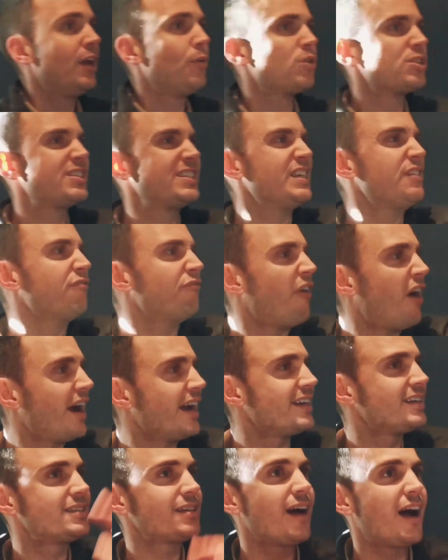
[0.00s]
it was
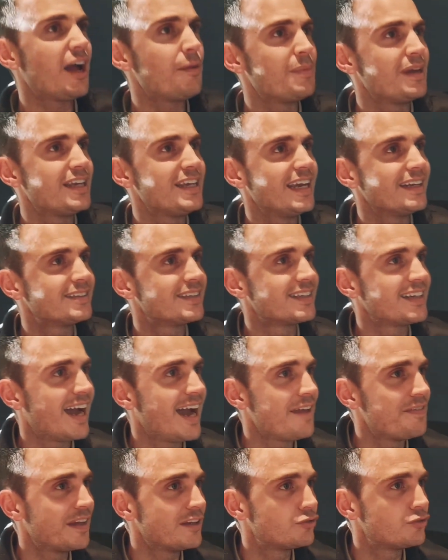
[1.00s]
divine timing yet
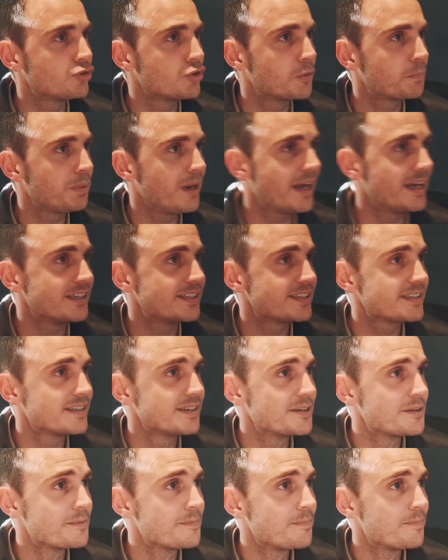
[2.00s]
again that took place.
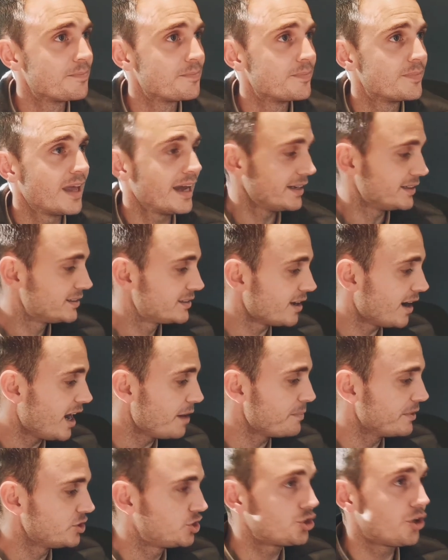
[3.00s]
And
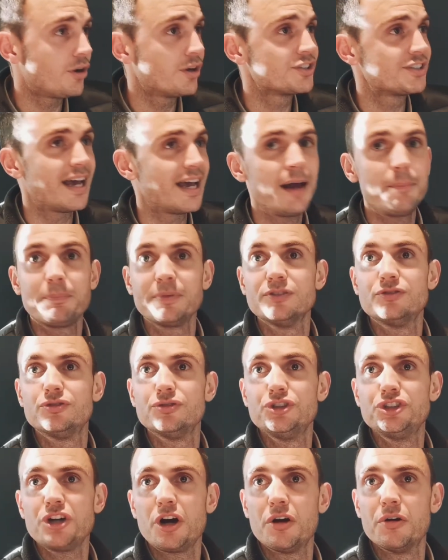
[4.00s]
time and chance happened
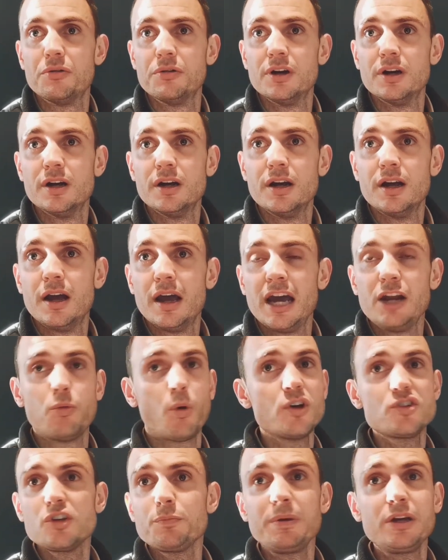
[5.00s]
to Joe. It
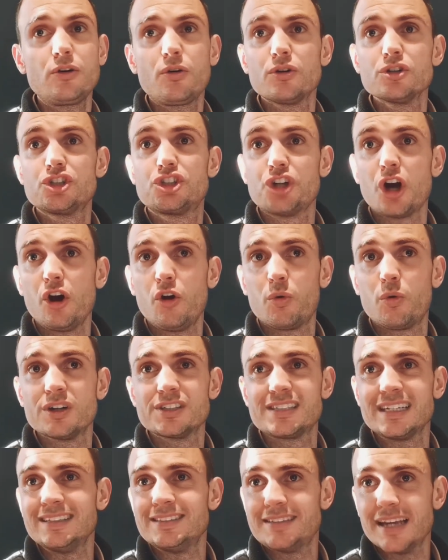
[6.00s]
wasn't because Joe
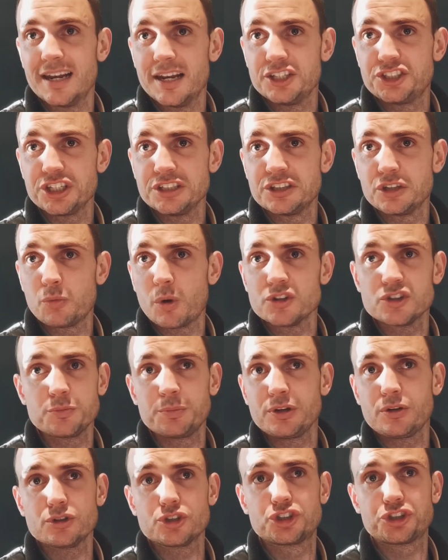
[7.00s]
was intelligent. It
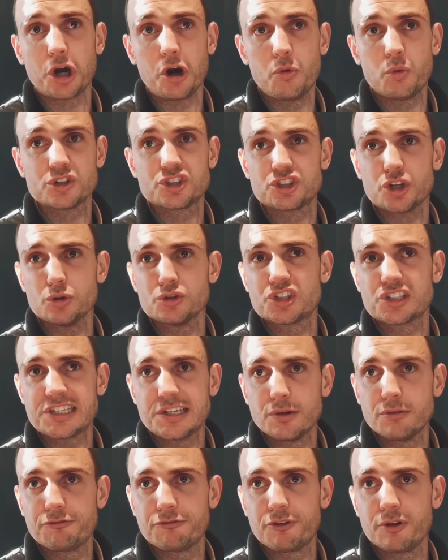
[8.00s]
wasn't because Joe was so
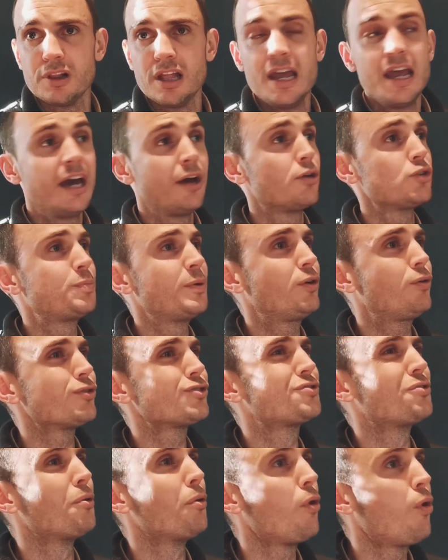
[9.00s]
skillful. It was
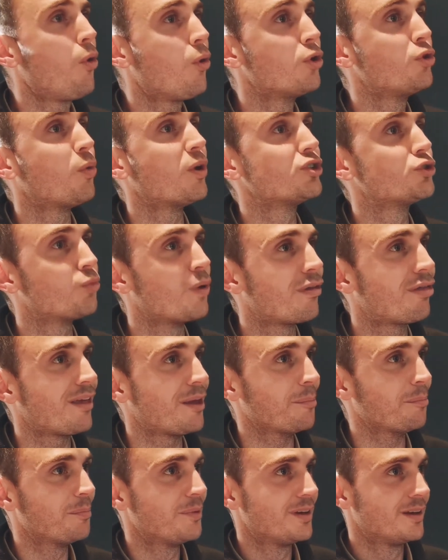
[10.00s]
because the Lord was with
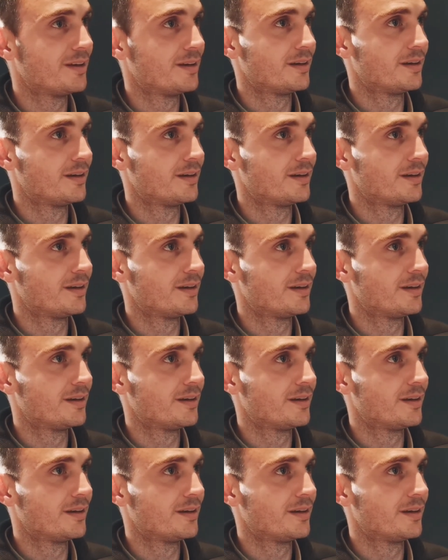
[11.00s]
him.